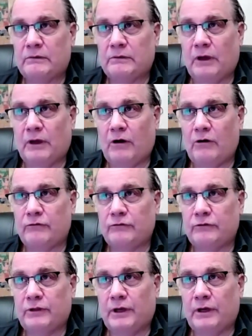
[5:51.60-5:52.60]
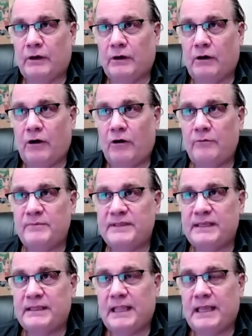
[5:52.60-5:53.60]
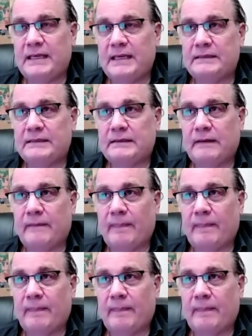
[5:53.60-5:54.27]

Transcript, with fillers: the the arms and legs